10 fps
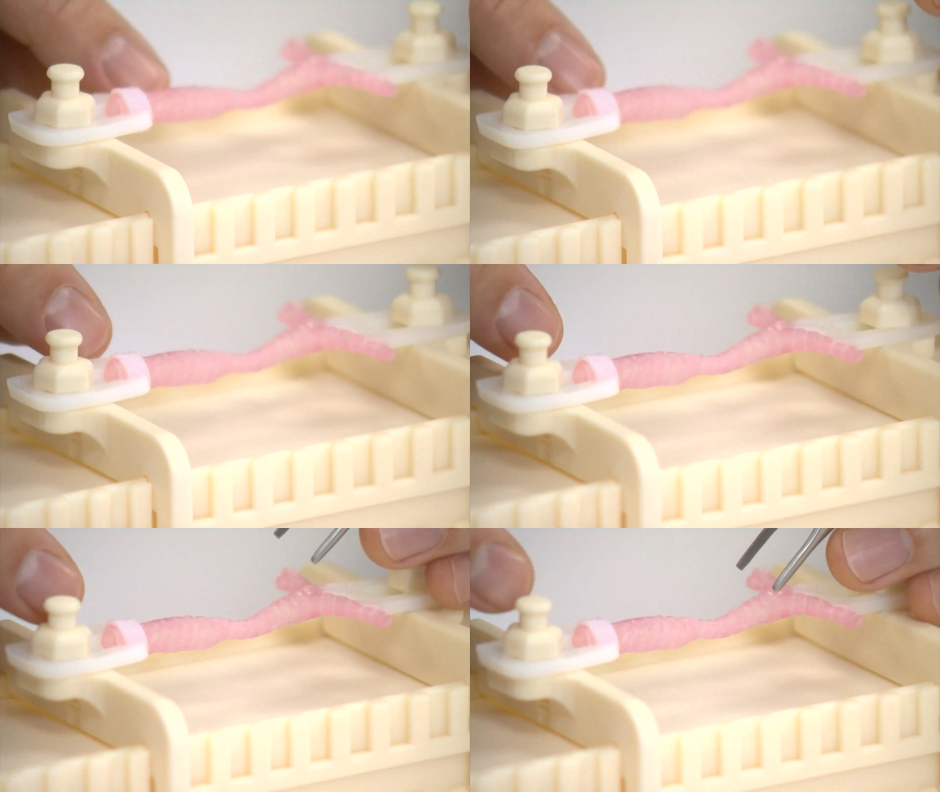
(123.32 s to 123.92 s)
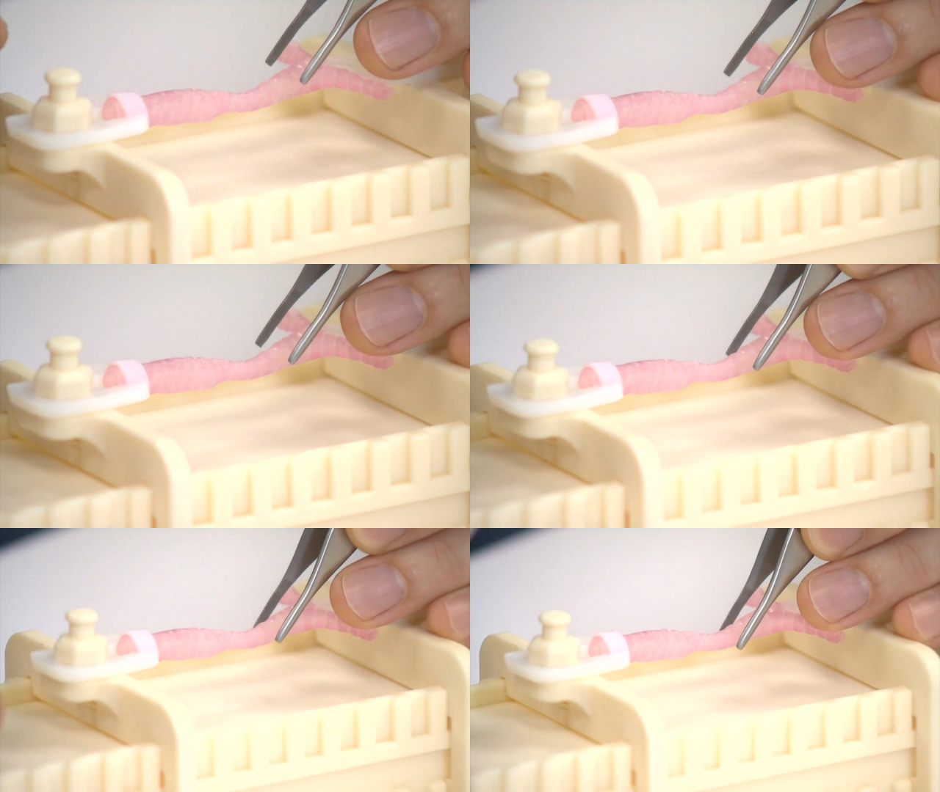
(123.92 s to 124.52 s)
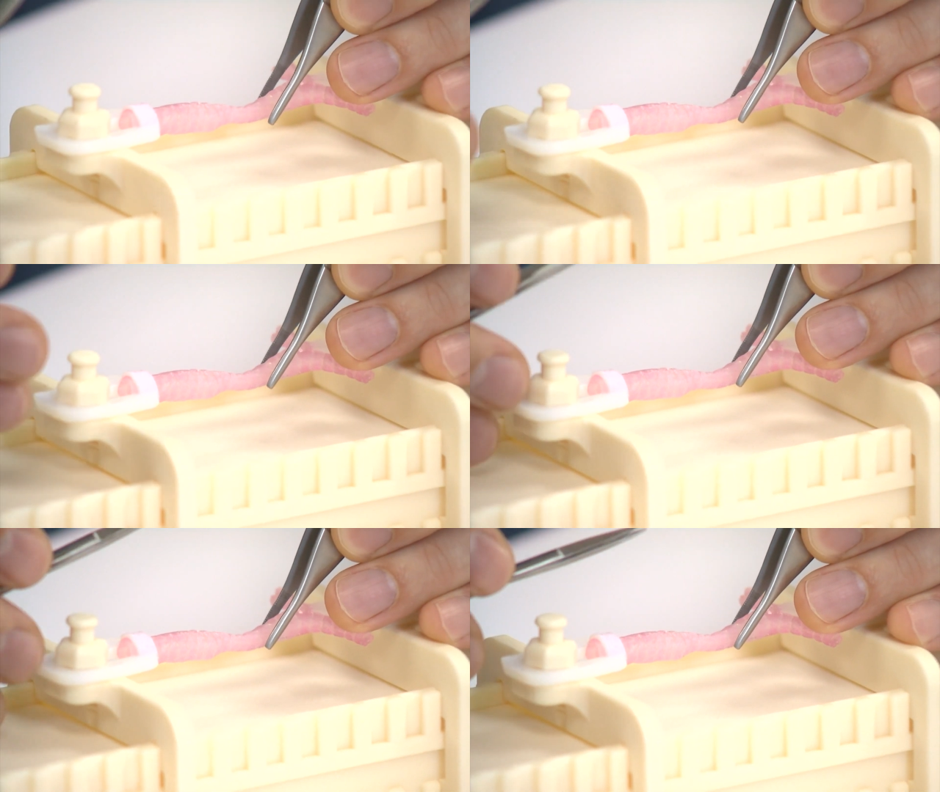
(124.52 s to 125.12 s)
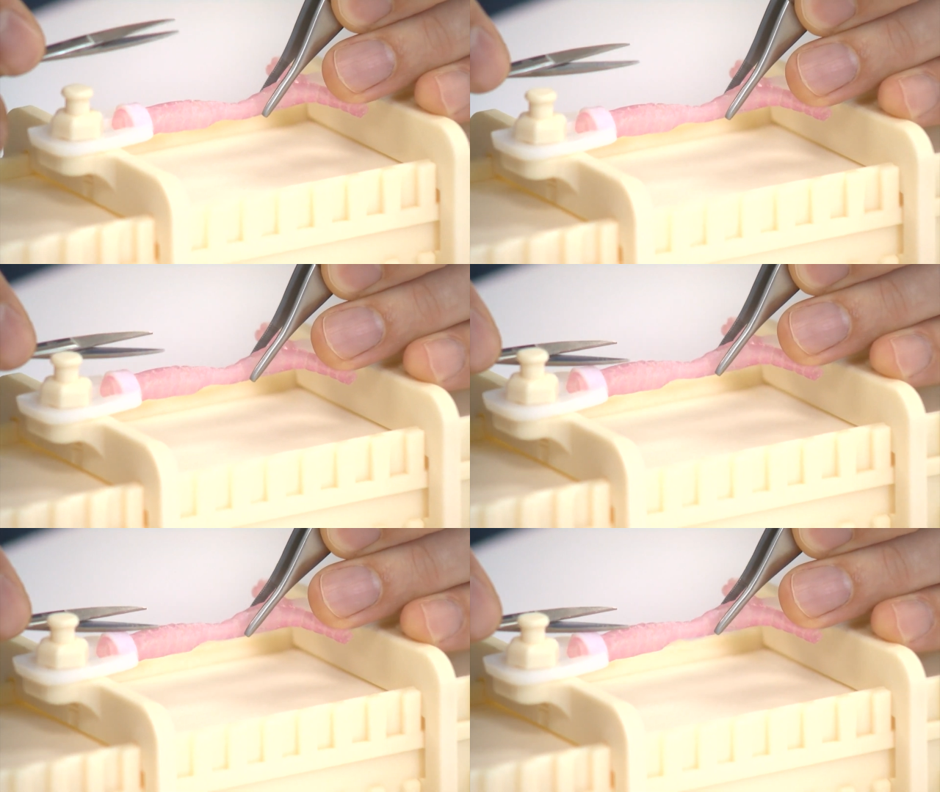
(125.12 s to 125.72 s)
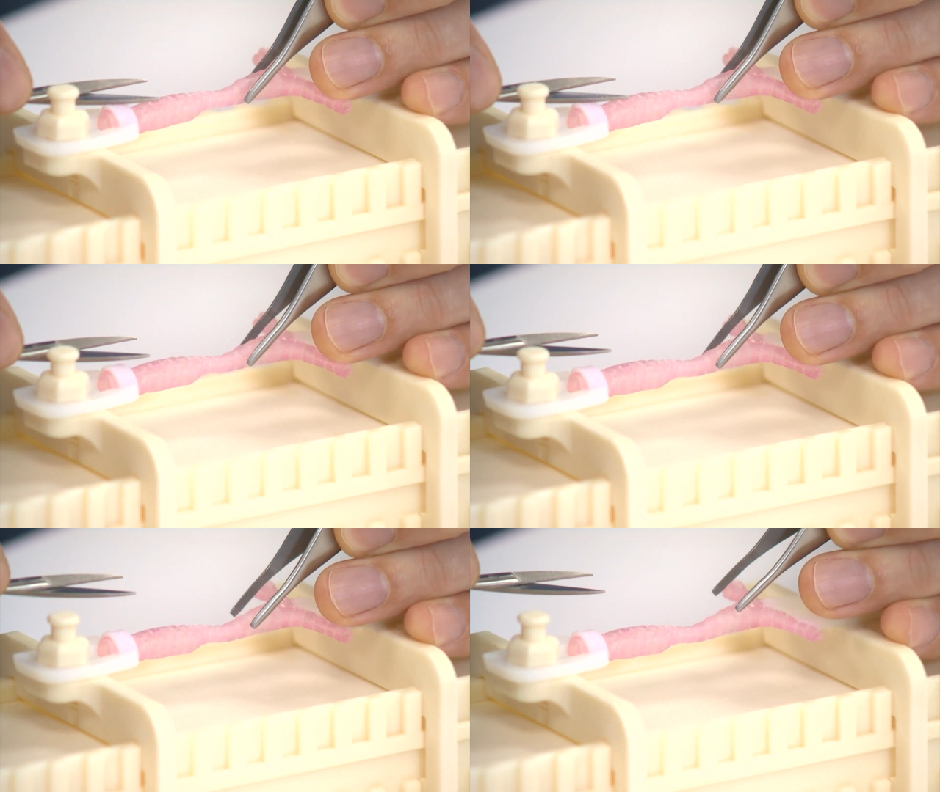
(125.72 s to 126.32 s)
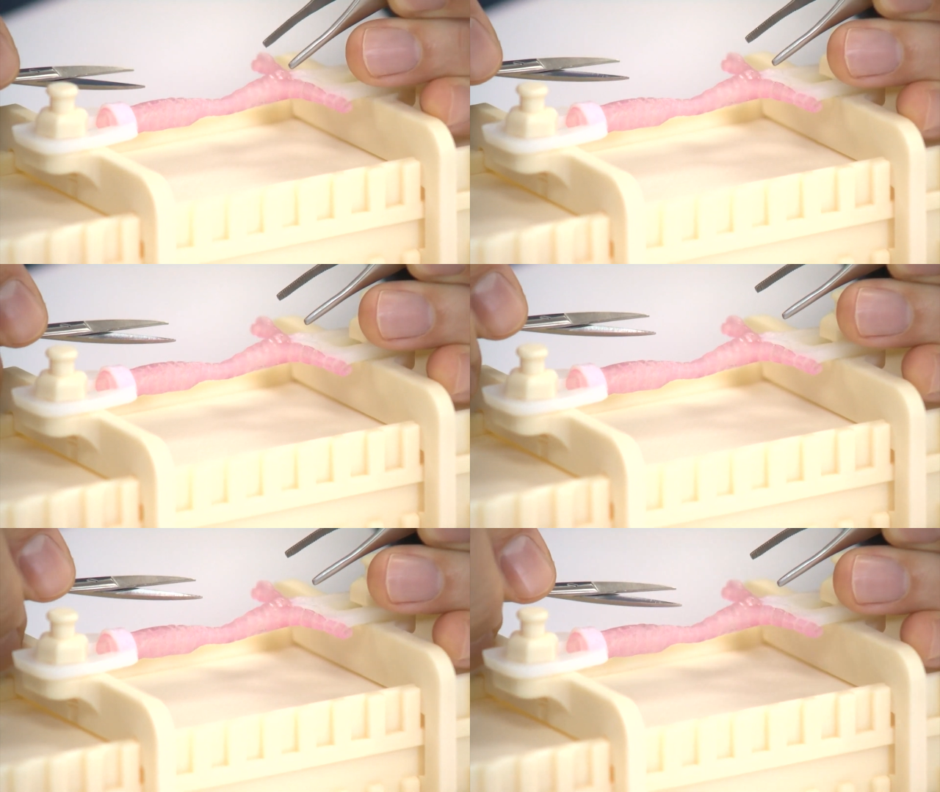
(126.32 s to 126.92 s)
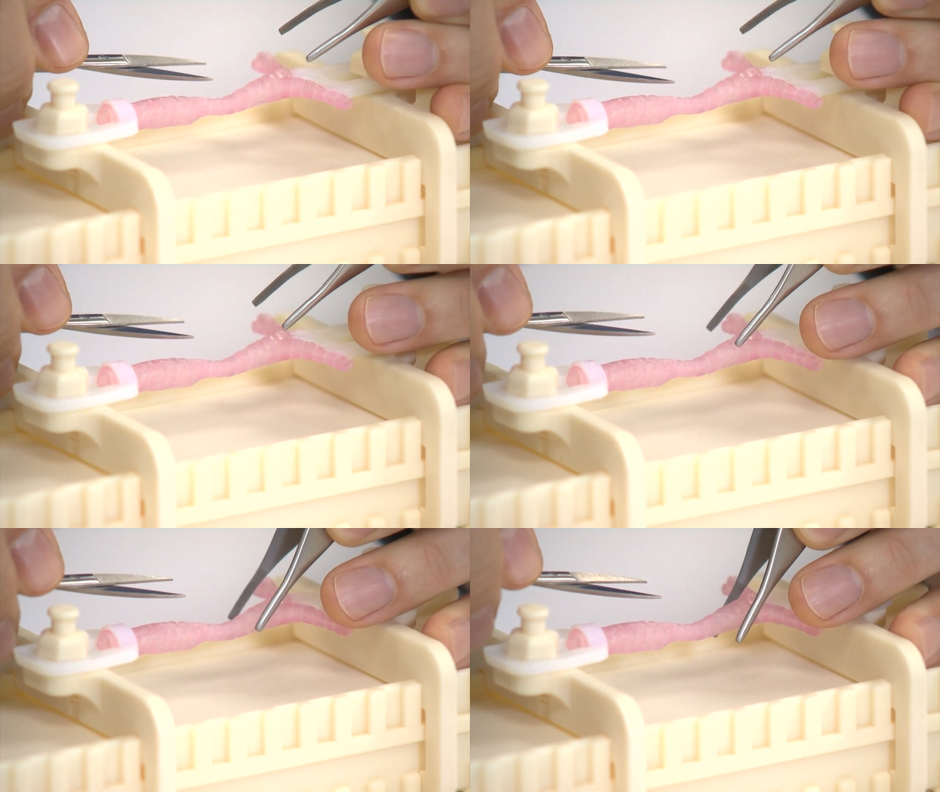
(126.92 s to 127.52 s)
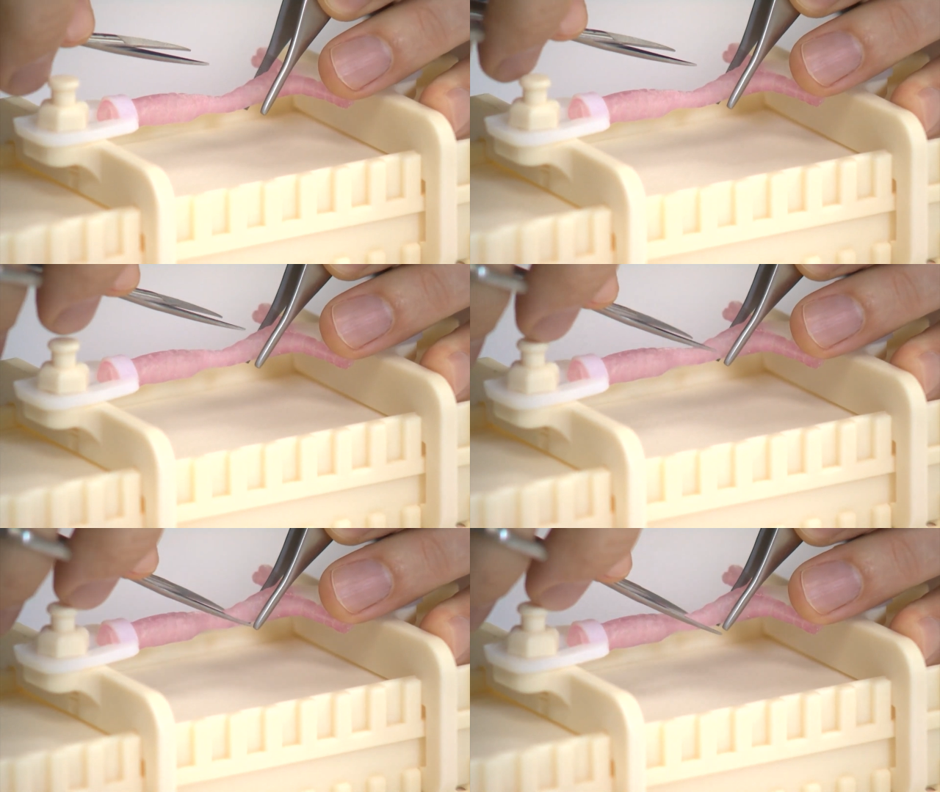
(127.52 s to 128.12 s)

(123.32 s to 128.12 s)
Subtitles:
(no speaker visible)